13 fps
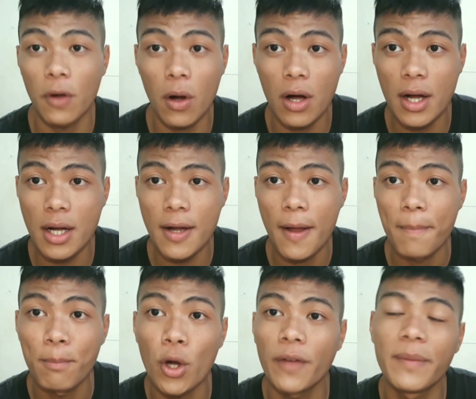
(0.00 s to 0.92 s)
for
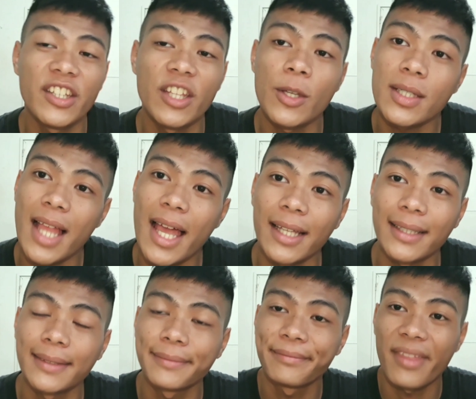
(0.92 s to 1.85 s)
more videos
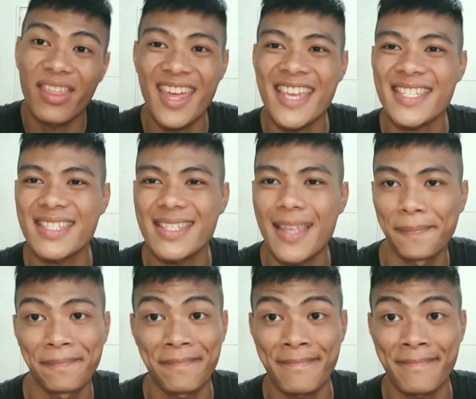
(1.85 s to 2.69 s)
like this.